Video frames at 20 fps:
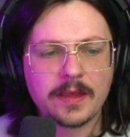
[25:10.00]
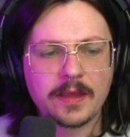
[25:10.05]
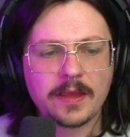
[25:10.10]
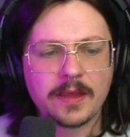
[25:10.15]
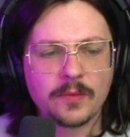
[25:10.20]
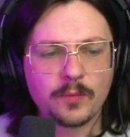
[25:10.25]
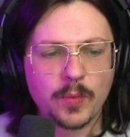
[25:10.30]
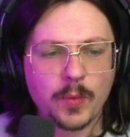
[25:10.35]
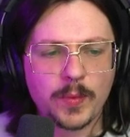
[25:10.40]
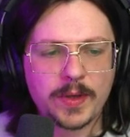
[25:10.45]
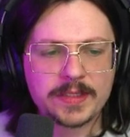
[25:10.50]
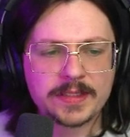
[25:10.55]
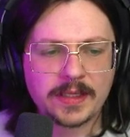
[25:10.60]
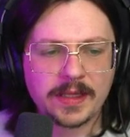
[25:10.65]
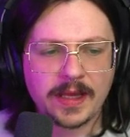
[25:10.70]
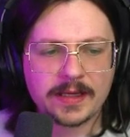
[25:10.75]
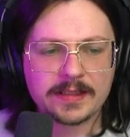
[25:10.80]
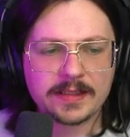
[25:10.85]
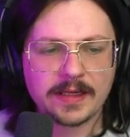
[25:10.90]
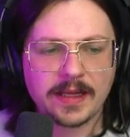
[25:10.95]
When we
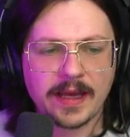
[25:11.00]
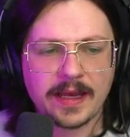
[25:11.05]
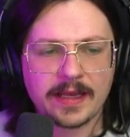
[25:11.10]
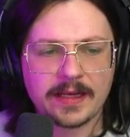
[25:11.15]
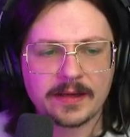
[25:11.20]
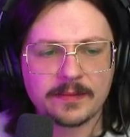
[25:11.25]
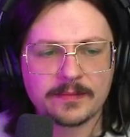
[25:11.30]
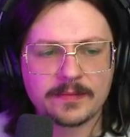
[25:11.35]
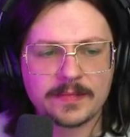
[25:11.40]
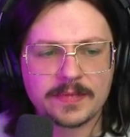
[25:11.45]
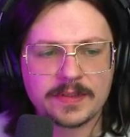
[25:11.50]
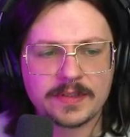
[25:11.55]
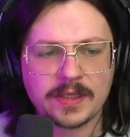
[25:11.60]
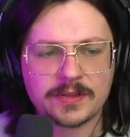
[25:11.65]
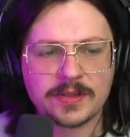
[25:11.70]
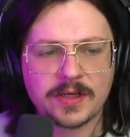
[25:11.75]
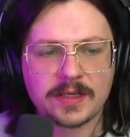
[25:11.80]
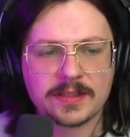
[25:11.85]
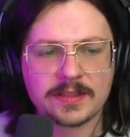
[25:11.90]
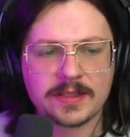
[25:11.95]
select an item,
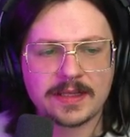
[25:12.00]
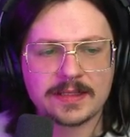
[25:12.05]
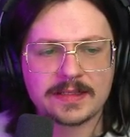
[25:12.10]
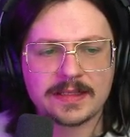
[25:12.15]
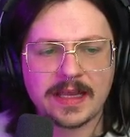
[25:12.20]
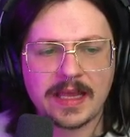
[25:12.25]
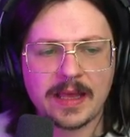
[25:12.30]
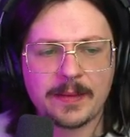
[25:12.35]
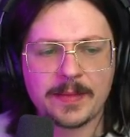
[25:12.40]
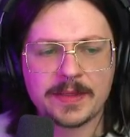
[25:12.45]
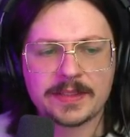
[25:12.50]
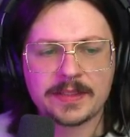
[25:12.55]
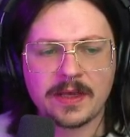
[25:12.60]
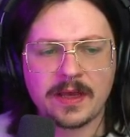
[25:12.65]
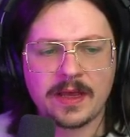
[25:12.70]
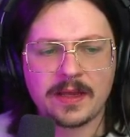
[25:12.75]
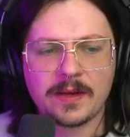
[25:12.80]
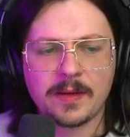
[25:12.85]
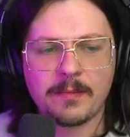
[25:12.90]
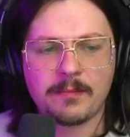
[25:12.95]
such as this
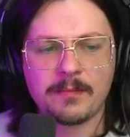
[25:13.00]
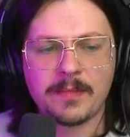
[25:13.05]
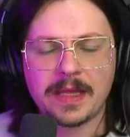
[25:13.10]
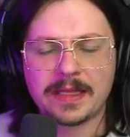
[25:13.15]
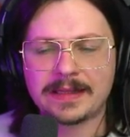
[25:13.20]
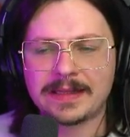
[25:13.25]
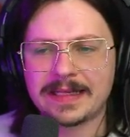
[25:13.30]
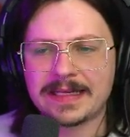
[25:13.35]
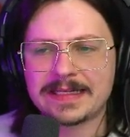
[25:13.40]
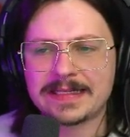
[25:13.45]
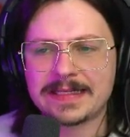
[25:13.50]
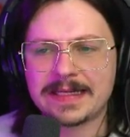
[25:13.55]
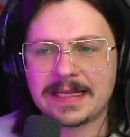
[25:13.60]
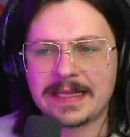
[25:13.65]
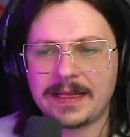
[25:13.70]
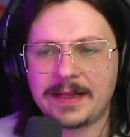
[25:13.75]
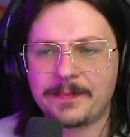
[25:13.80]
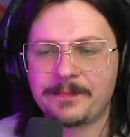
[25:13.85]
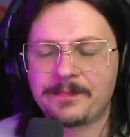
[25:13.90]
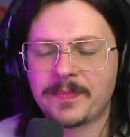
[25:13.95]
Amazon Medley
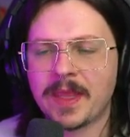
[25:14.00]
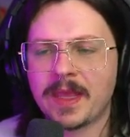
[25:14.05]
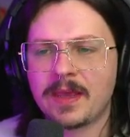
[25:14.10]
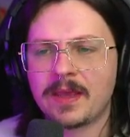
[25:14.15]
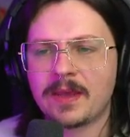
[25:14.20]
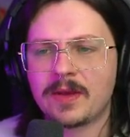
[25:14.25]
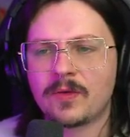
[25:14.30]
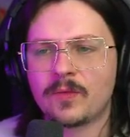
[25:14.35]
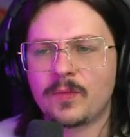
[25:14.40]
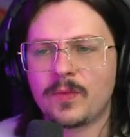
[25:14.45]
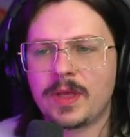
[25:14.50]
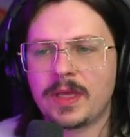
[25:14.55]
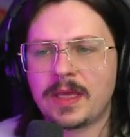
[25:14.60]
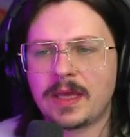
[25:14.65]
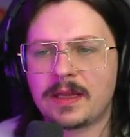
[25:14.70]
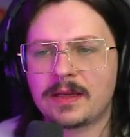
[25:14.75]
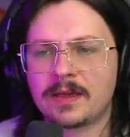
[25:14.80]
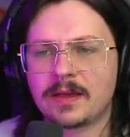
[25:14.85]
Tee, we can